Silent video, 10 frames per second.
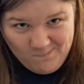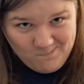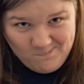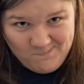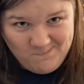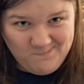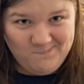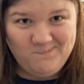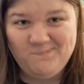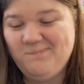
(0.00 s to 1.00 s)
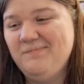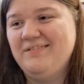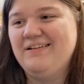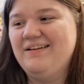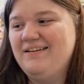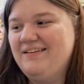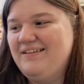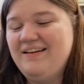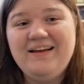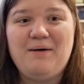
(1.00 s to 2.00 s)
It
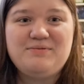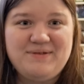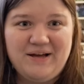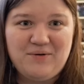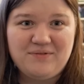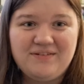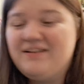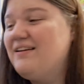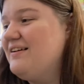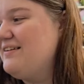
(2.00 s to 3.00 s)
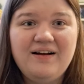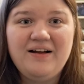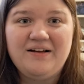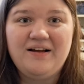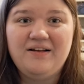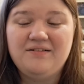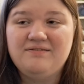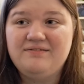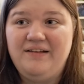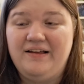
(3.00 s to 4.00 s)
helps me out.
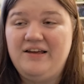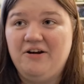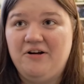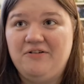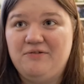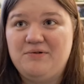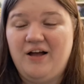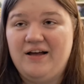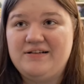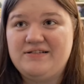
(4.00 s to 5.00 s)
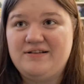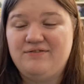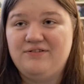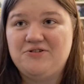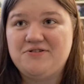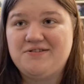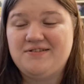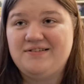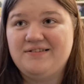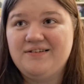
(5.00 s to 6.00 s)
I like hearing from you guys. If
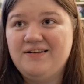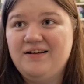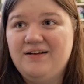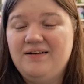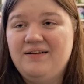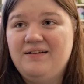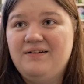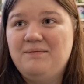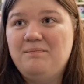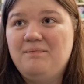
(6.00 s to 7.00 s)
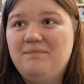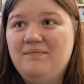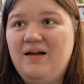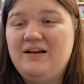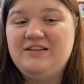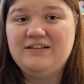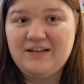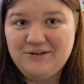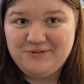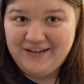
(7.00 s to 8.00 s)
there's anything
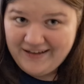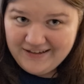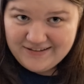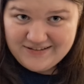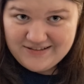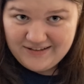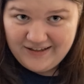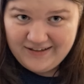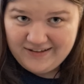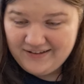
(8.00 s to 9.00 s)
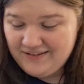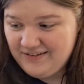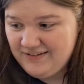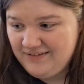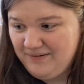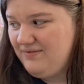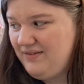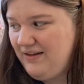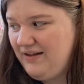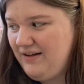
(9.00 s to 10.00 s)
that you liked, like
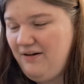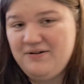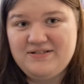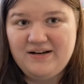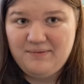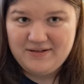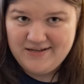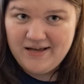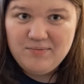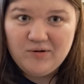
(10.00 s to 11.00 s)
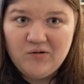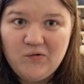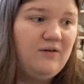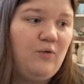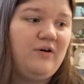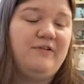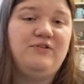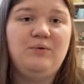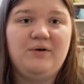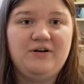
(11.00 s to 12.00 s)
how I set up my table, or
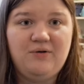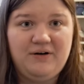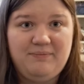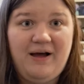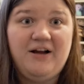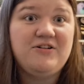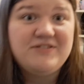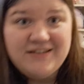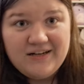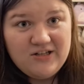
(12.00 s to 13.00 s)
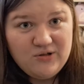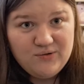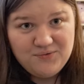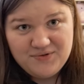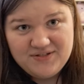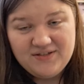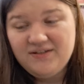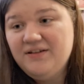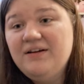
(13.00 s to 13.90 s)
if you want to know any patterns that I used,